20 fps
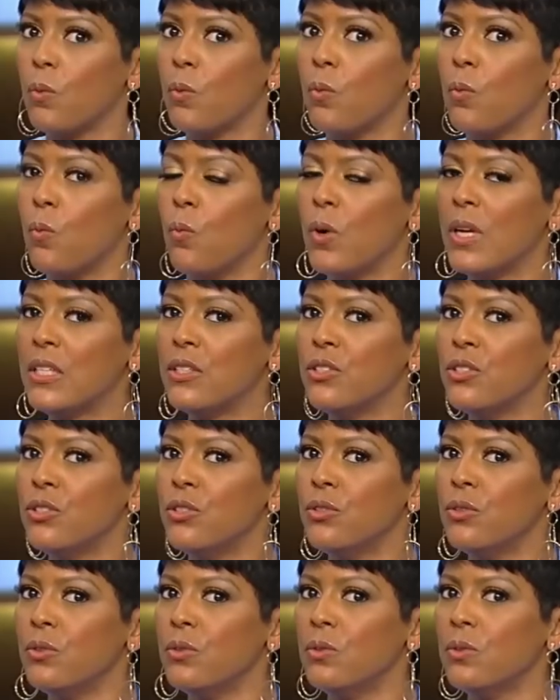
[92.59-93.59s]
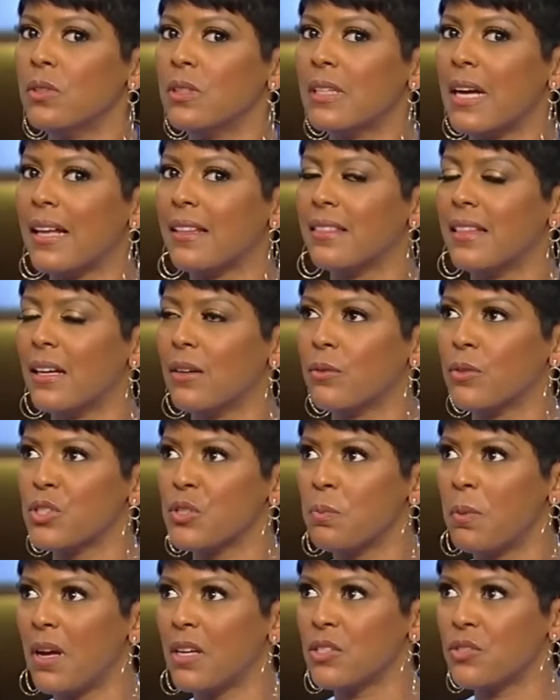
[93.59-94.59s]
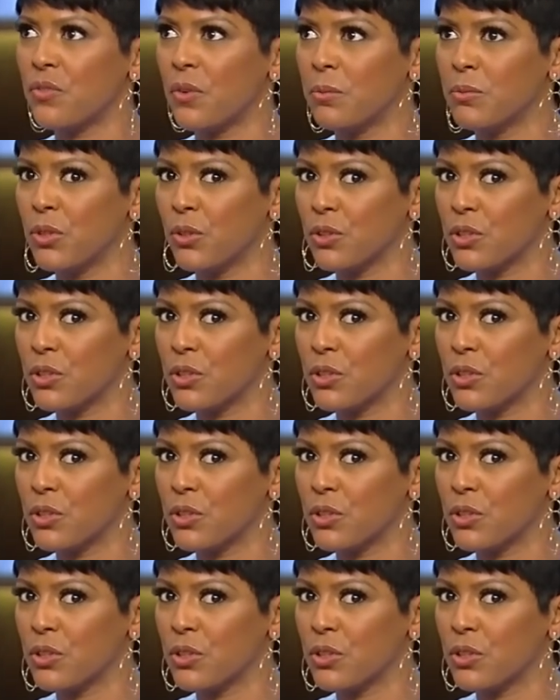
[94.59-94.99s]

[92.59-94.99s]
When you got that response from your